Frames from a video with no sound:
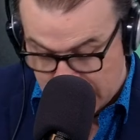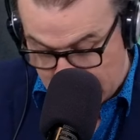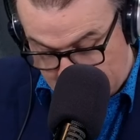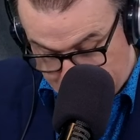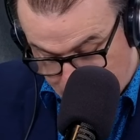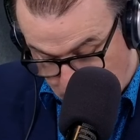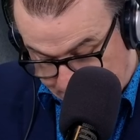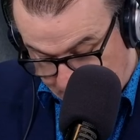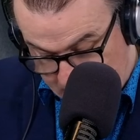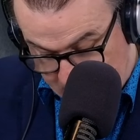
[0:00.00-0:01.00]
and people can
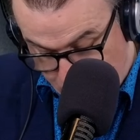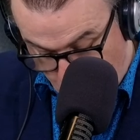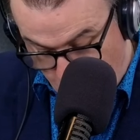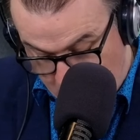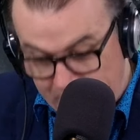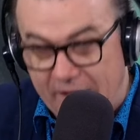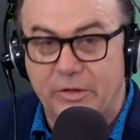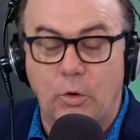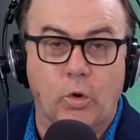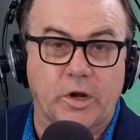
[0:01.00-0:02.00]
find out more about
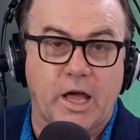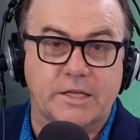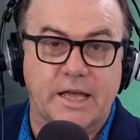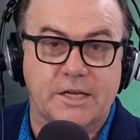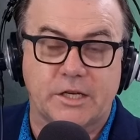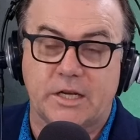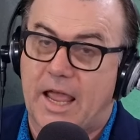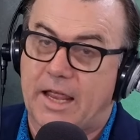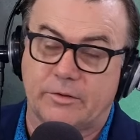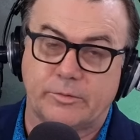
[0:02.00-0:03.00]
the organisation
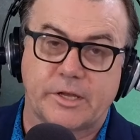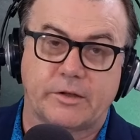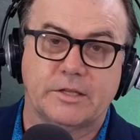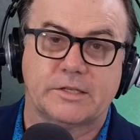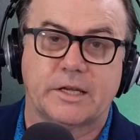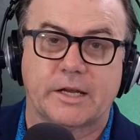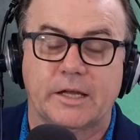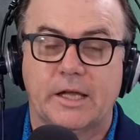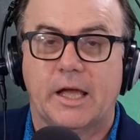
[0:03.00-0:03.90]
and also consider